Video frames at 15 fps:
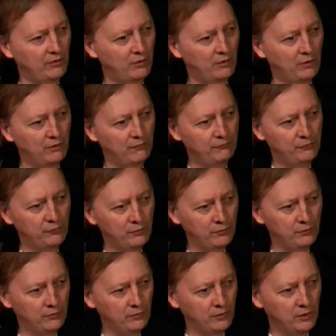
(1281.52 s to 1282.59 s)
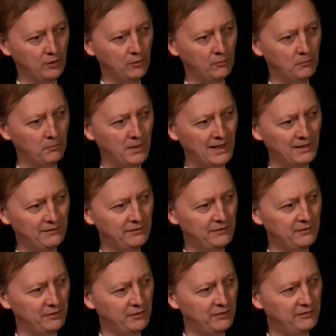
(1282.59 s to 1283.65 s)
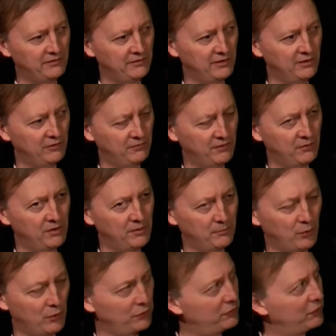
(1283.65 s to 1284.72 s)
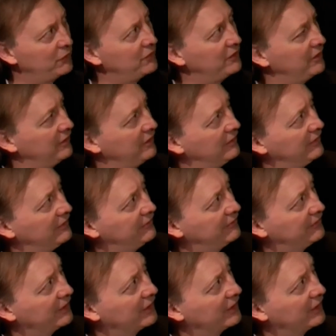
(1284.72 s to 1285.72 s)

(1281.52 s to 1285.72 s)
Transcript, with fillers: of the madness is very important in this